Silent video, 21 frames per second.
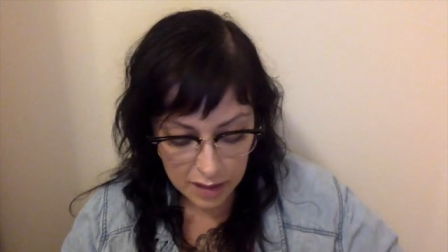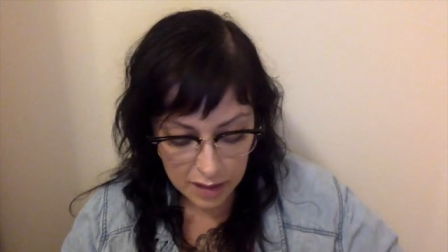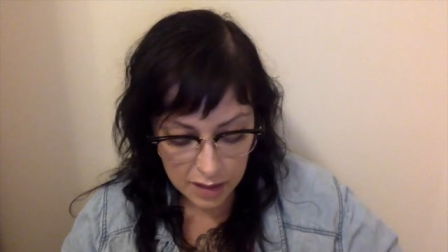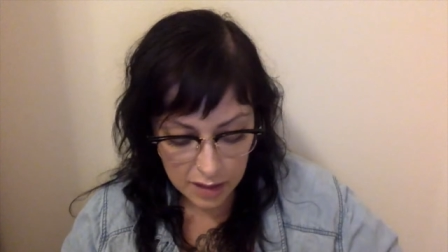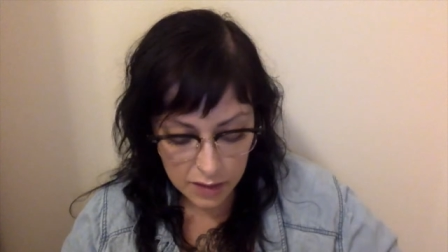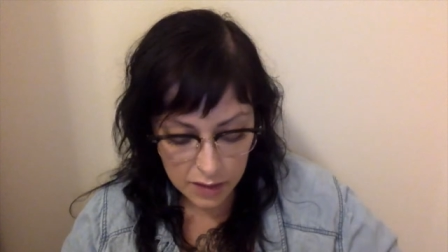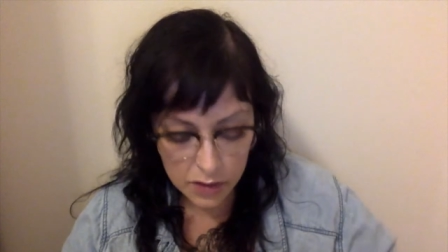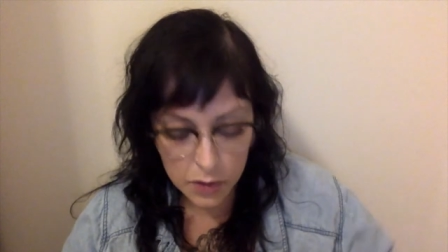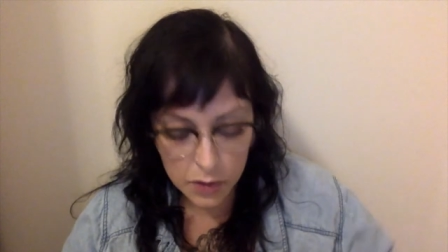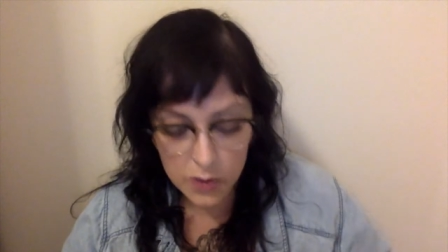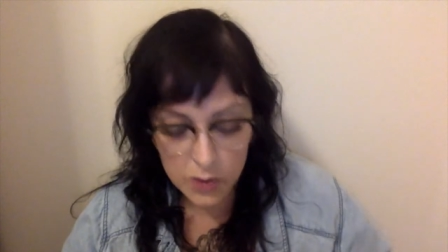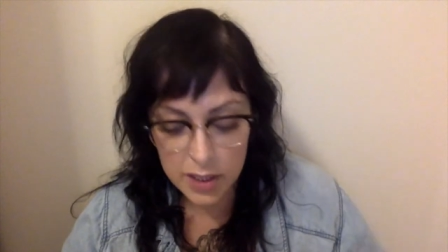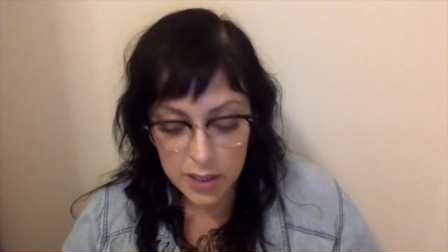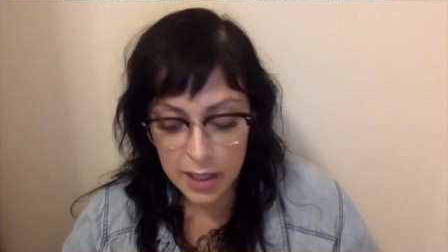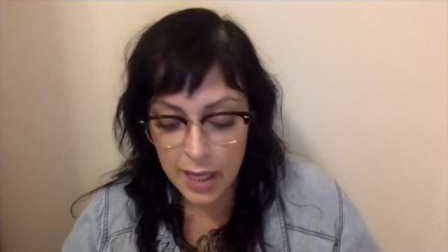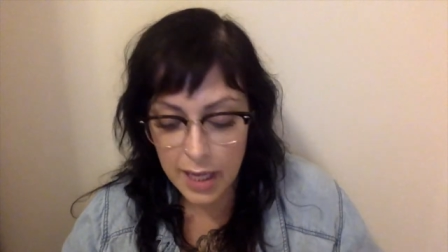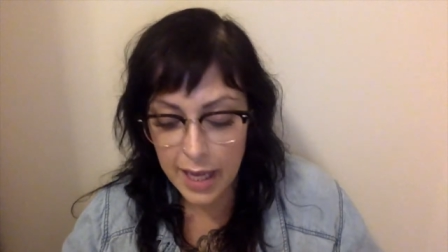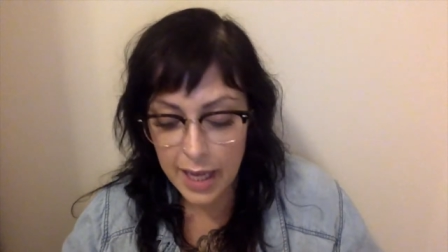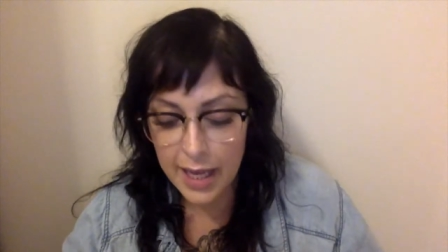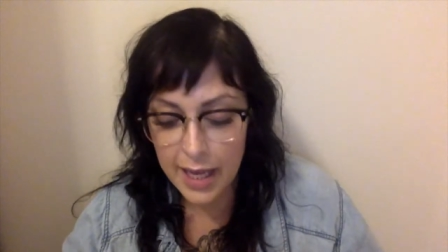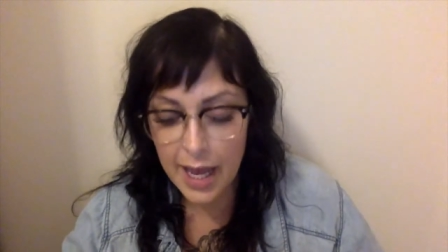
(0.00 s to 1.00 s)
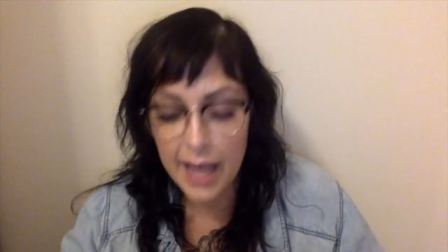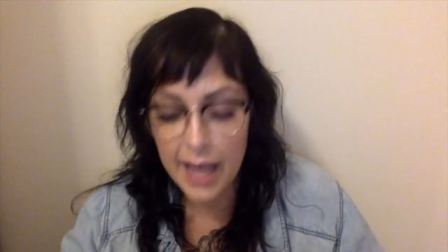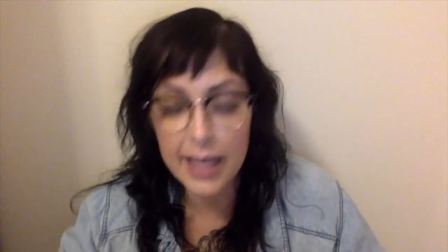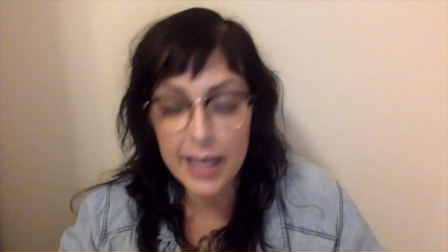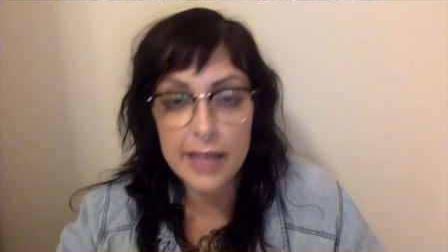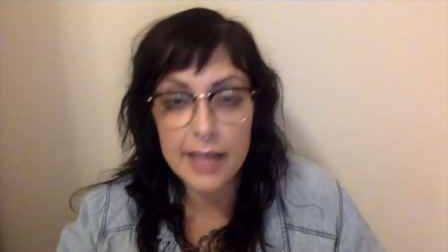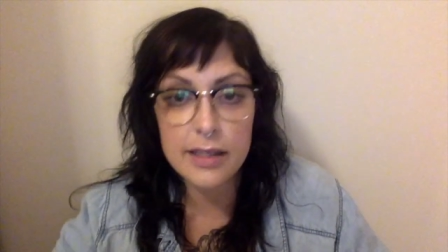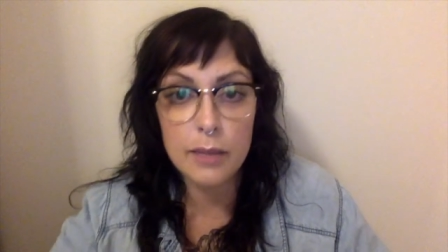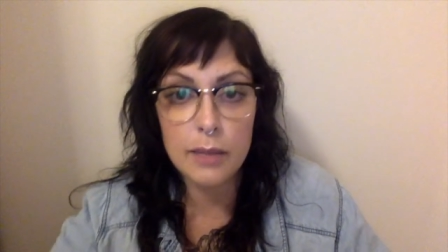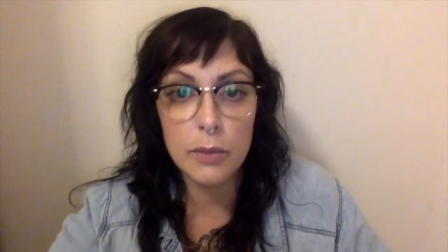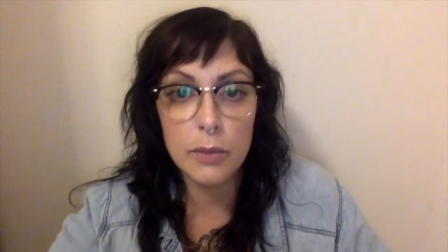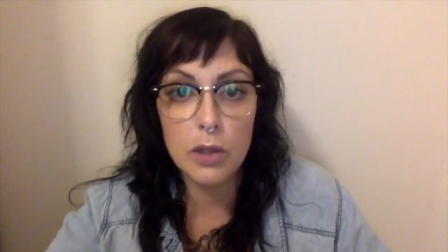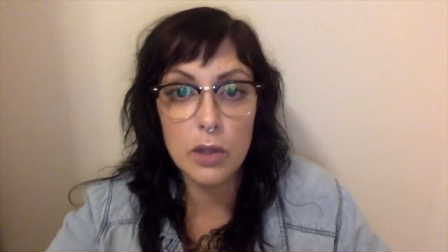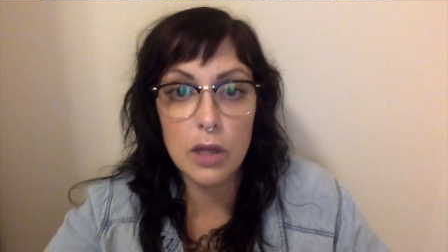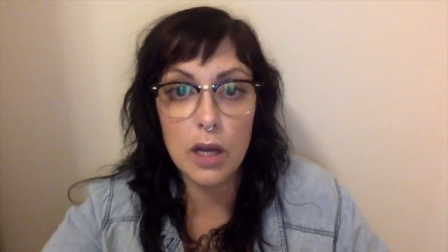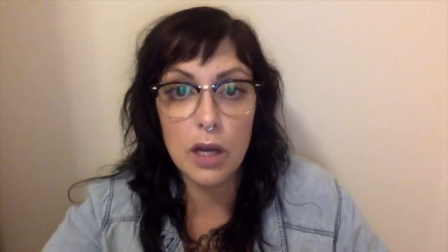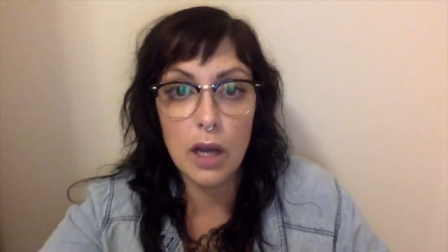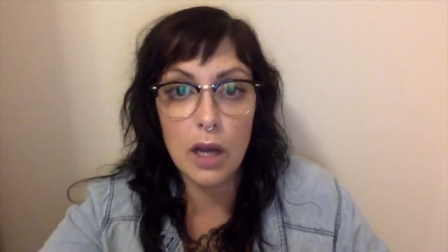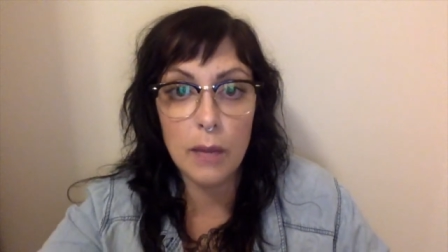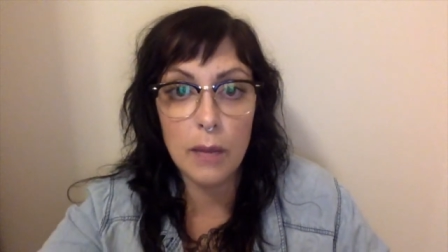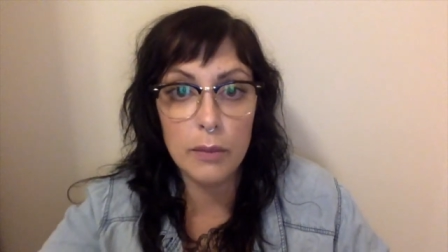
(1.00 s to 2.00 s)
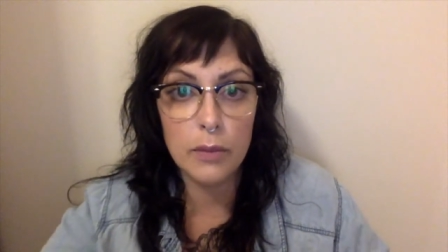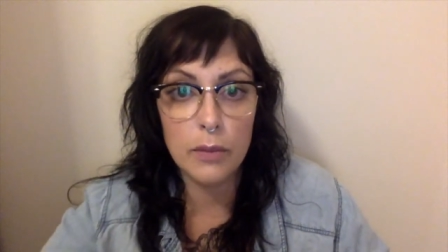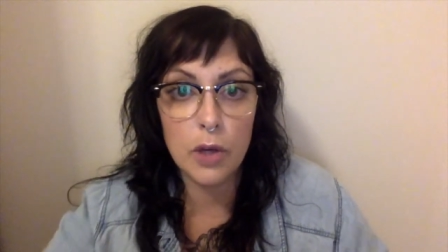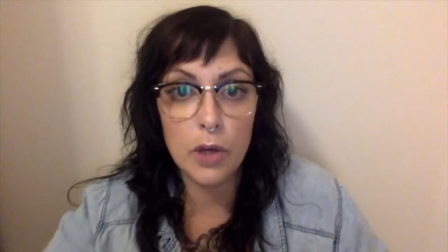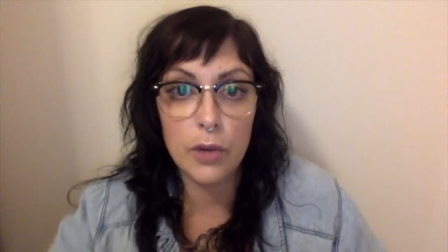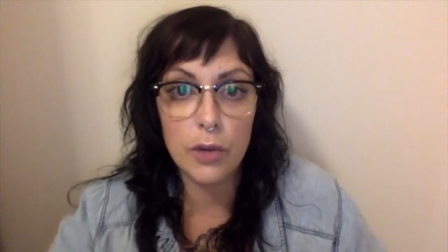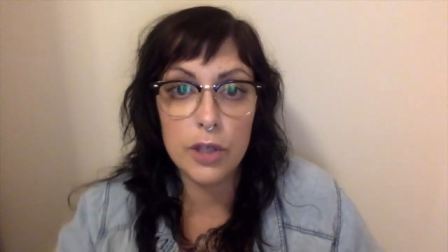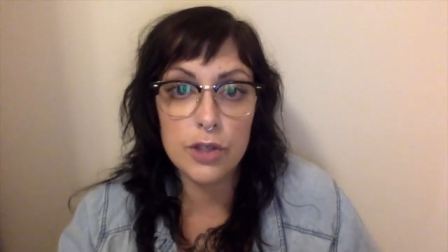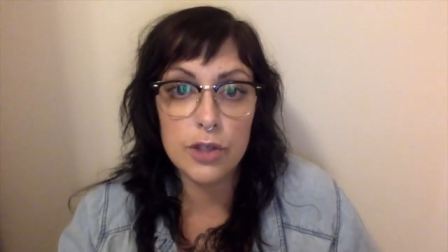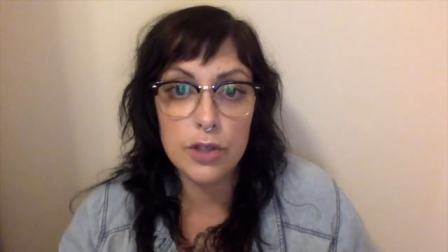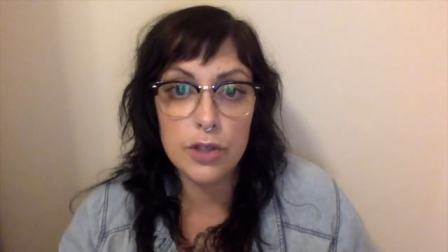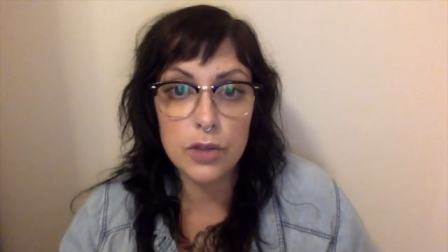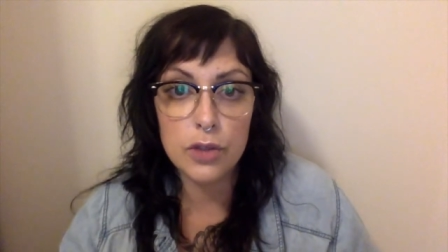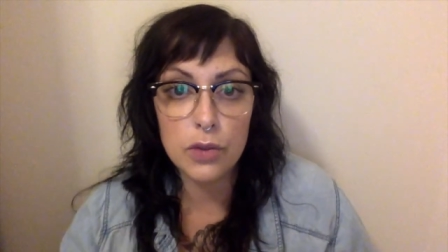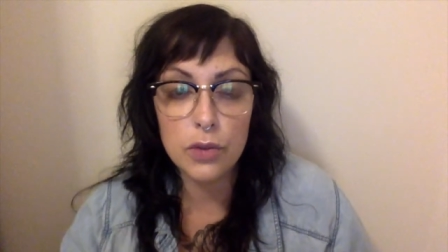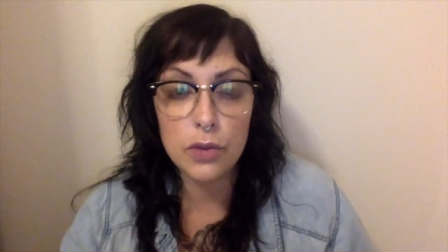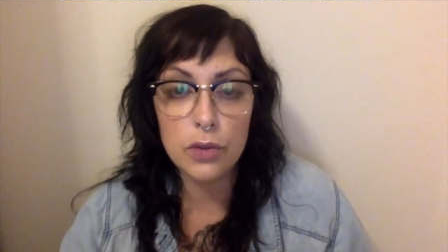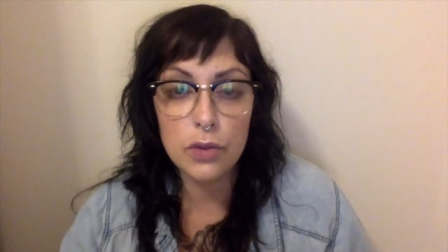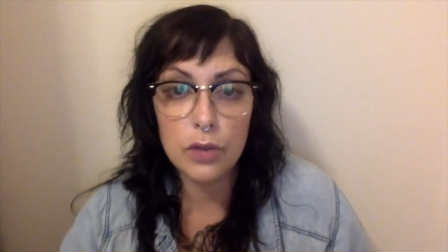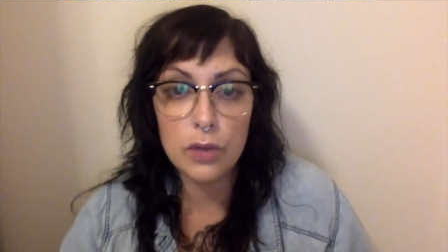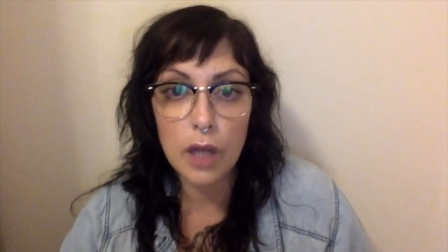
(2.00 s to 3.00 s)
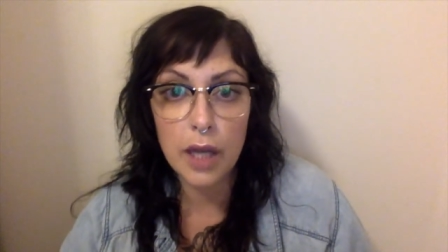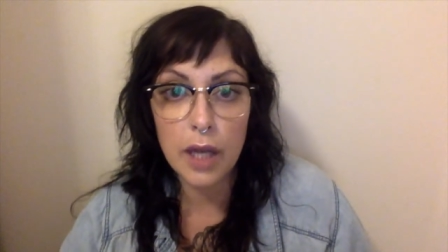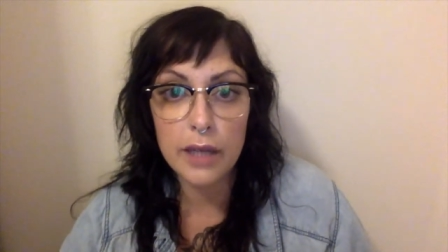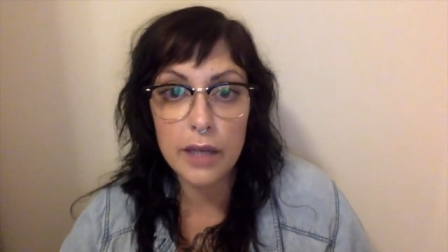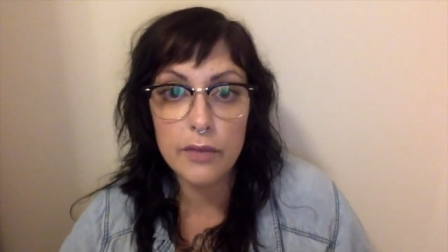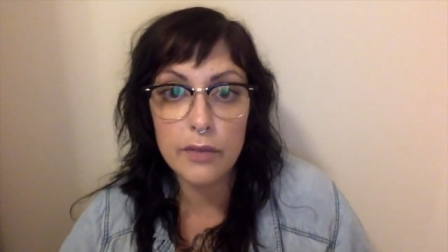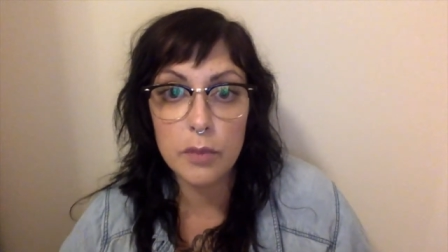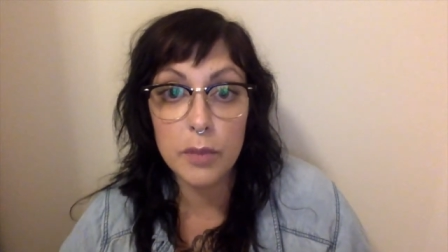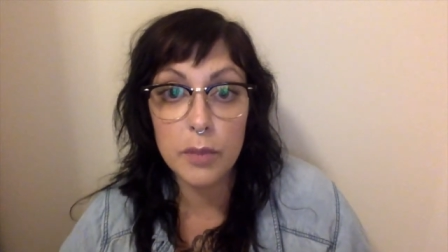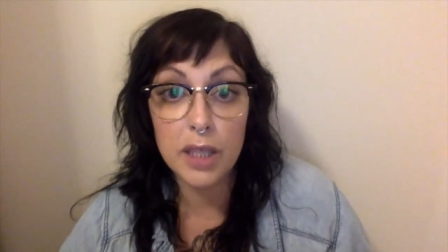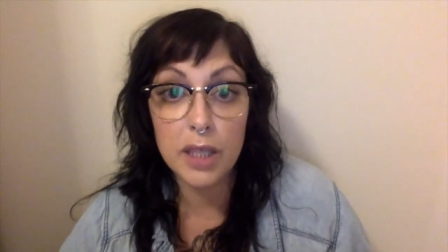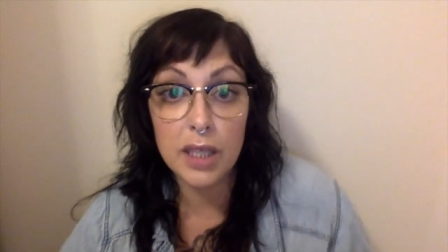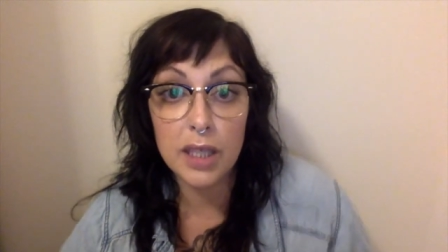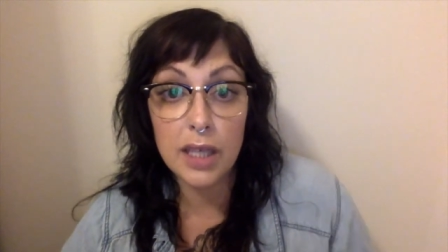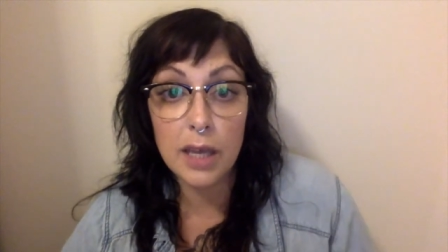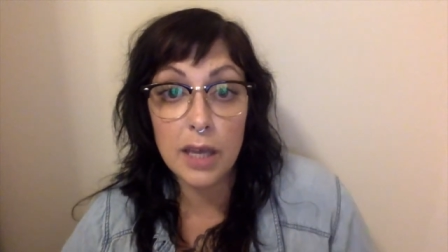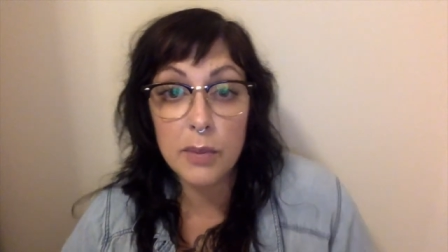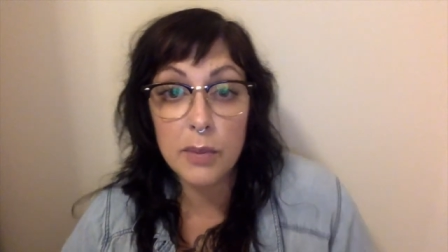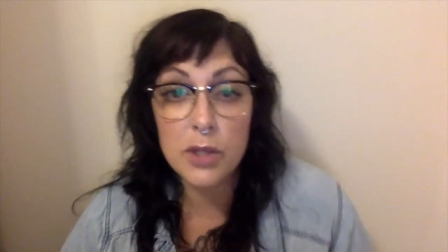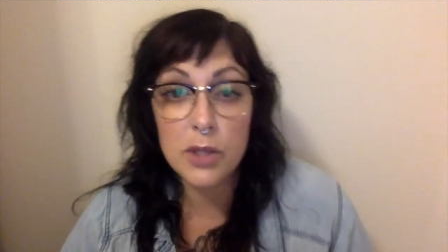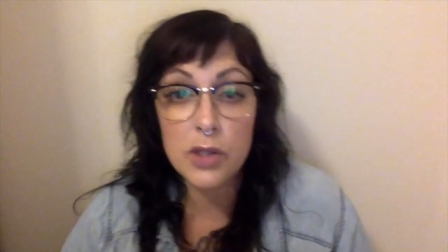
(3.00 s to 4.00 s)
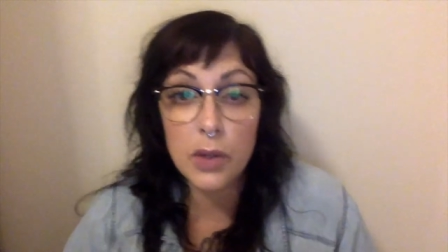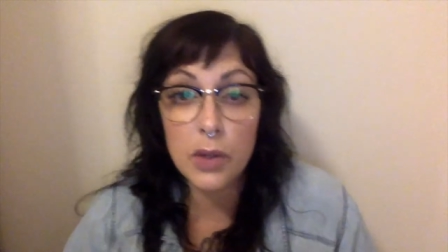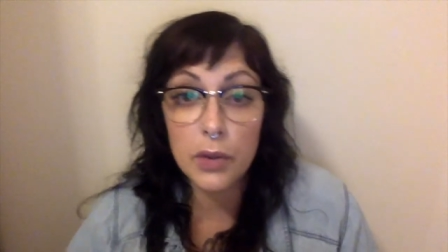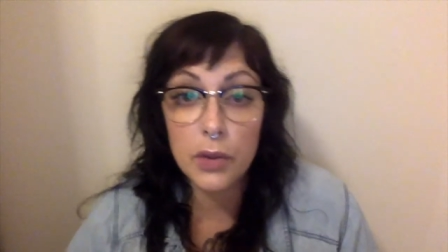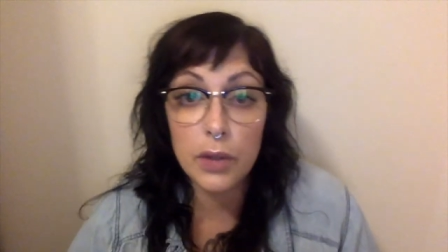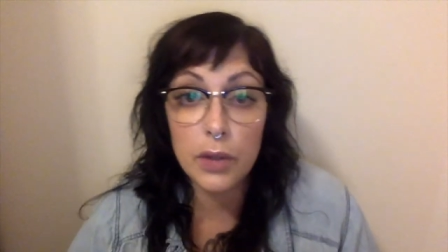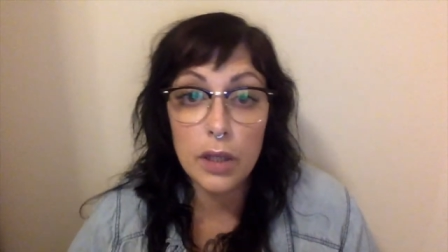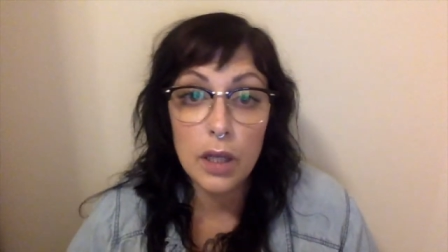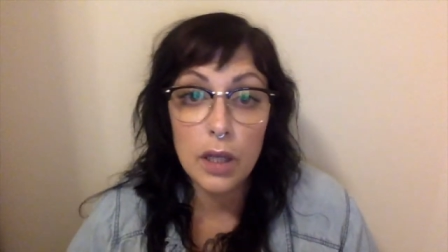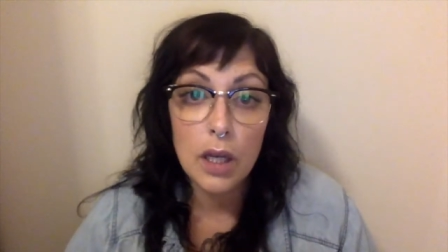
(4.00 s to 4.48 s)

so today, I guess I'm I'm going to do kind of a mini episode.